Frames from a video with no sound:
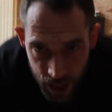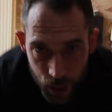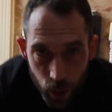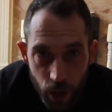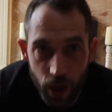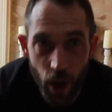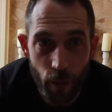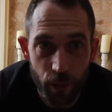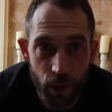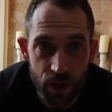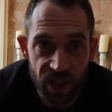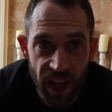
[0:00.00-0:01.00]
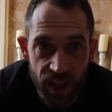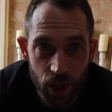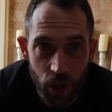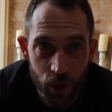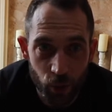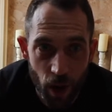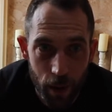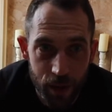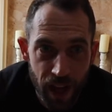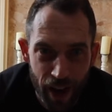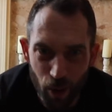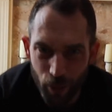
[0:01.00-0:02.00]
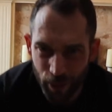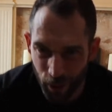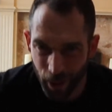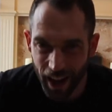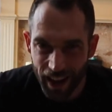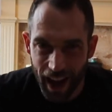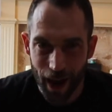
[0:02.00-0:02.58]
So we're going to go for those 10 total reps. Anyone feel that in the